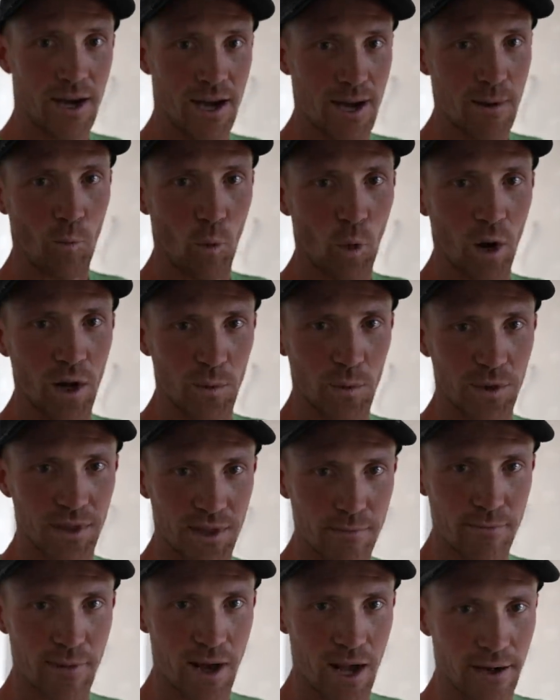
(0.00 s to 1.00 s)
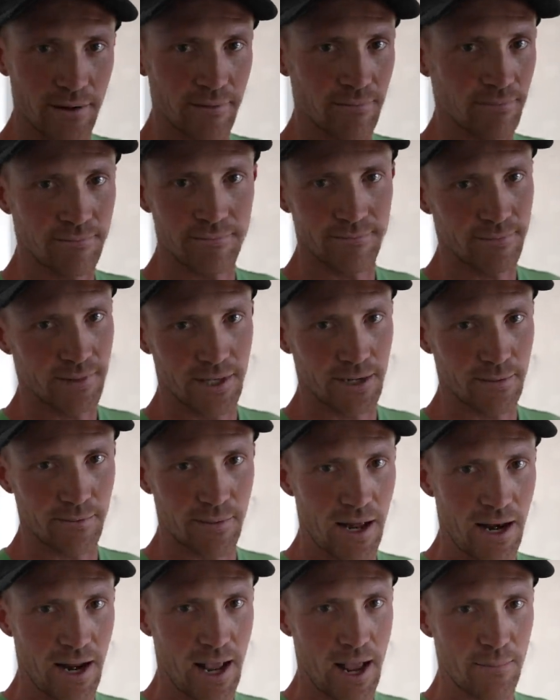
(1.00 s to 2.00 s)
I am one with the mud and I'm
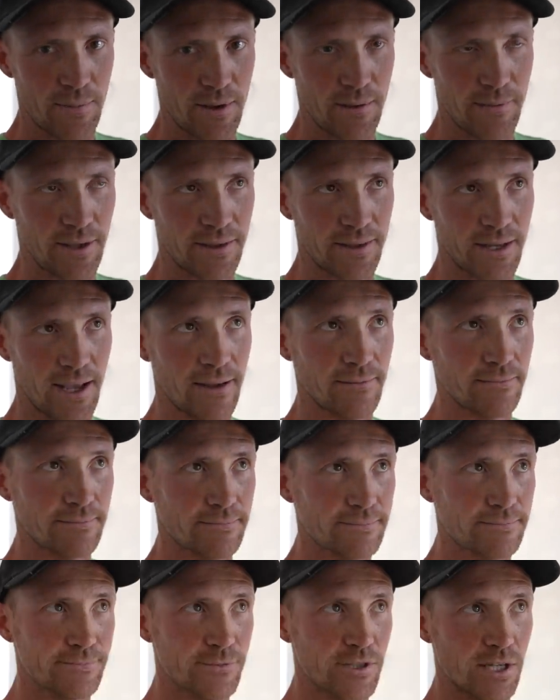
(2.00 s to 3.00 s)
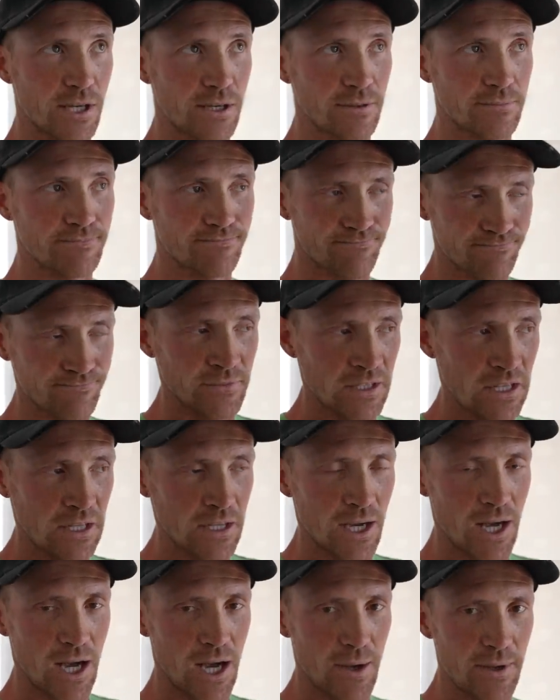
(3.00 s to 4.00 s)
not happy about that. So
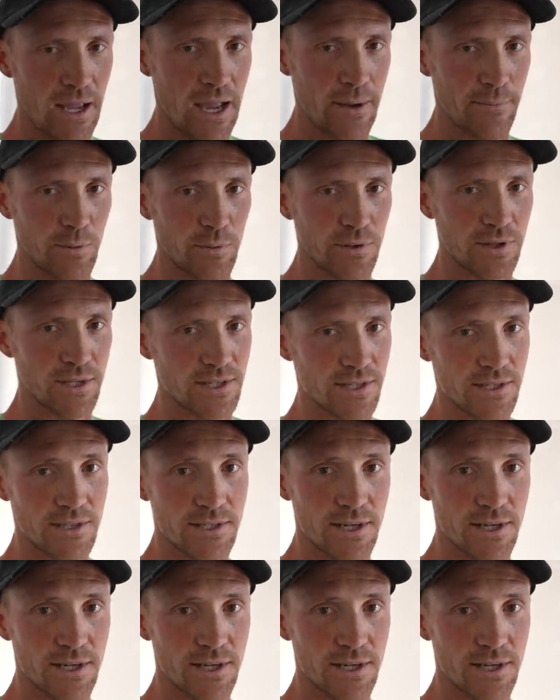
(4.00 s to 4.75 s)
I'll be happy when this is